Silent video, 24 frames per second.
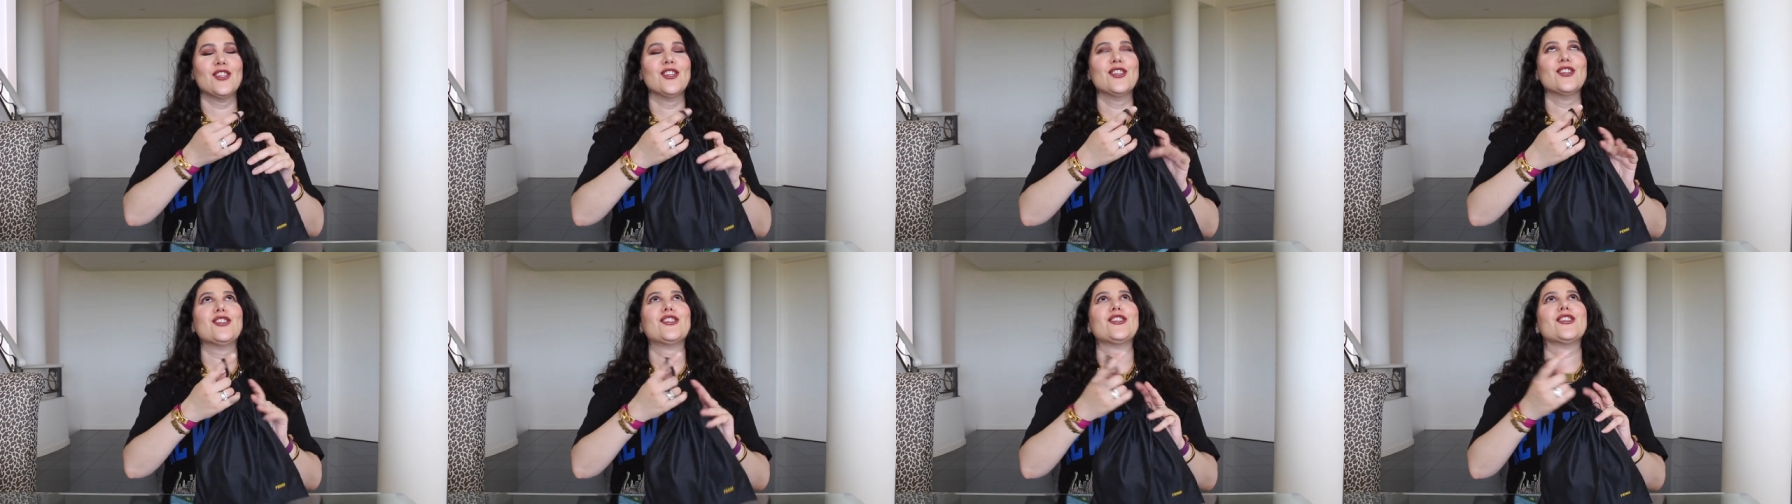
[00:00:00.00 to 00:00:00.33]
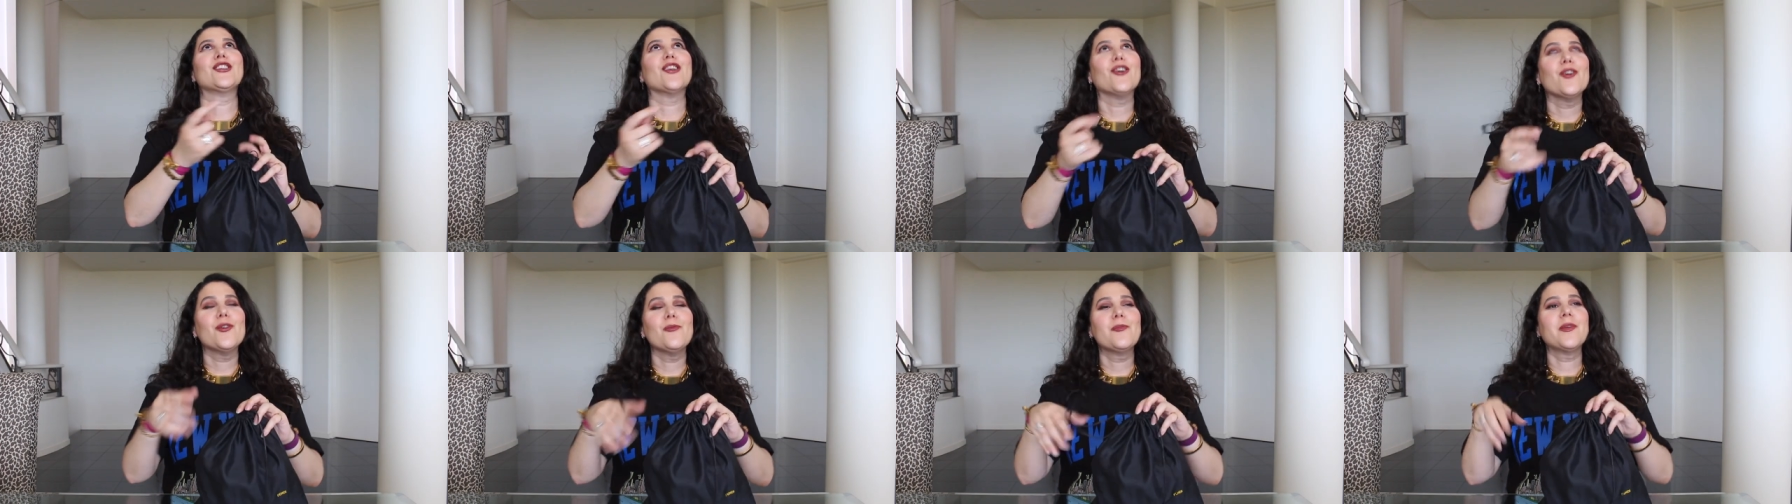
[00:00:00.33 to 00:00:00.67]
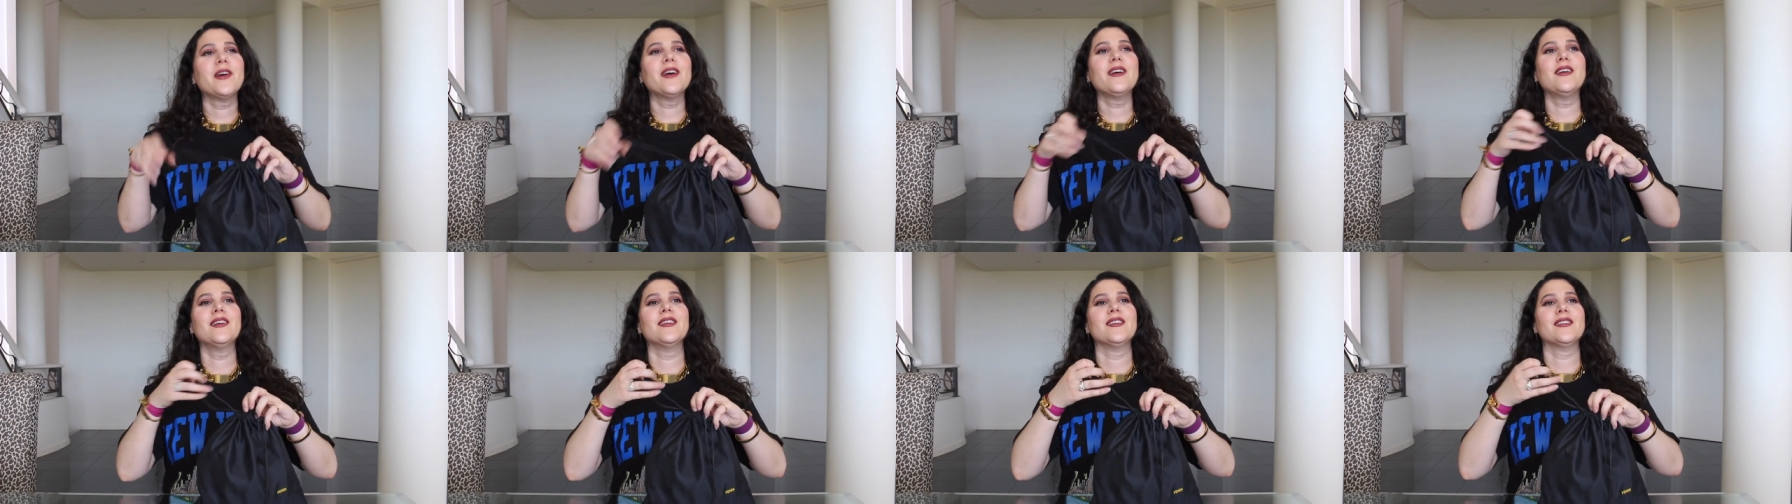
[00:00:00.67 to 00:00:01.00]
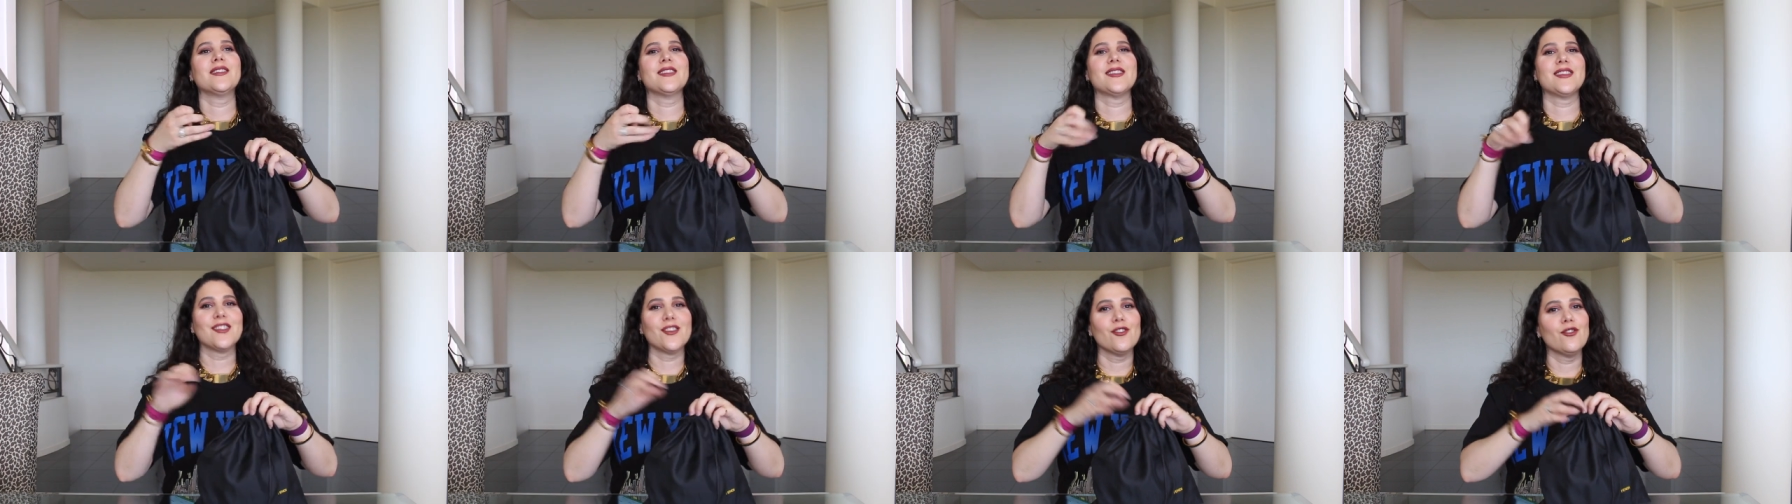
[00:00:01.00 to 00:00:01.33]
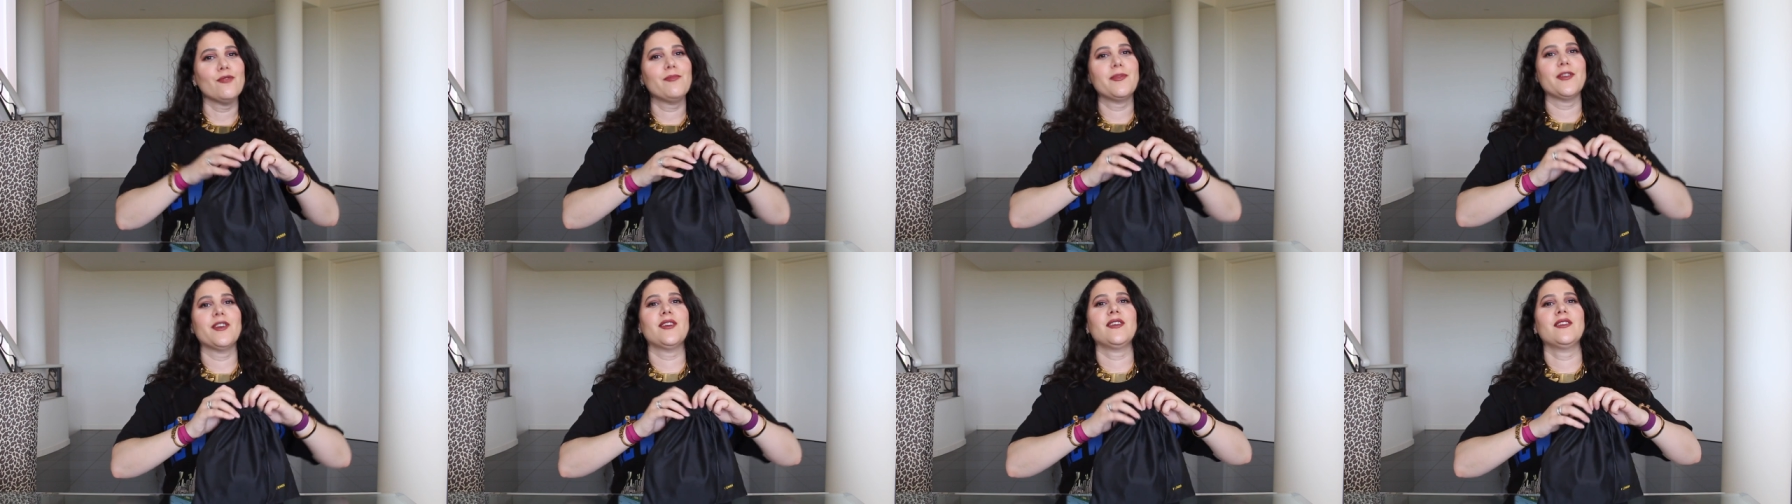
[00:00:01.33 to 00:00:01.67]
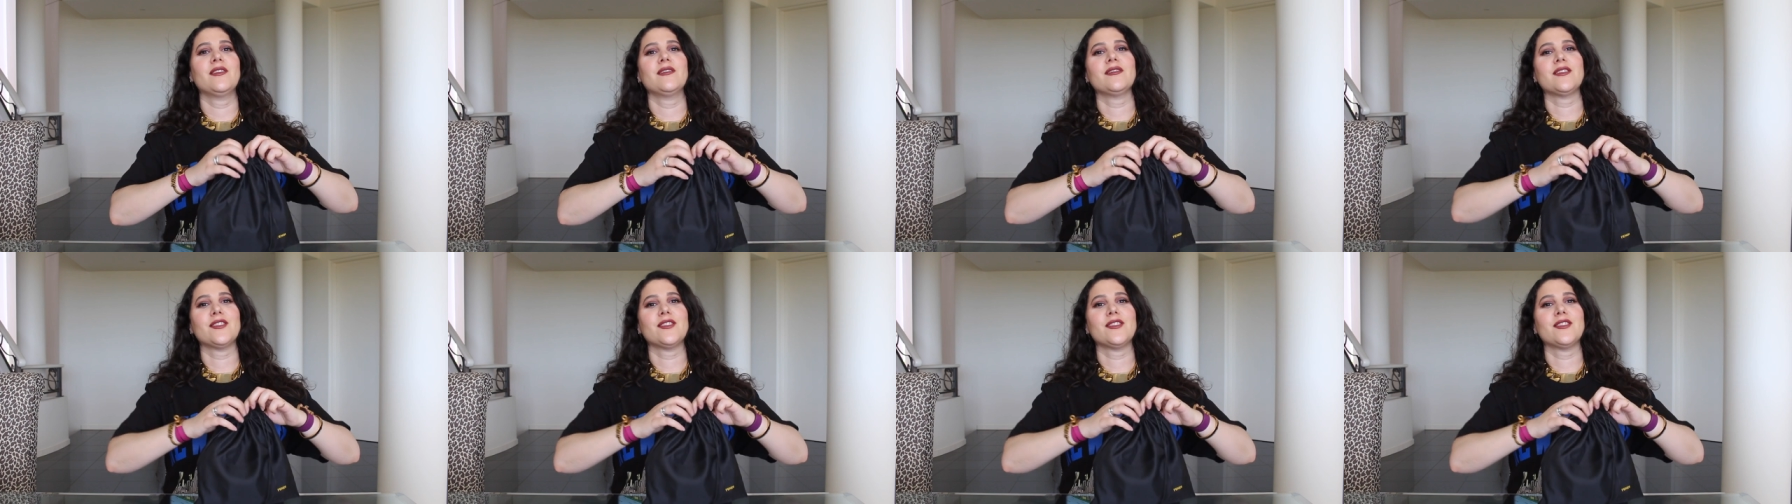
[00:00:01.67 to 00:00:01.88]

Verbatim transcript: super, super,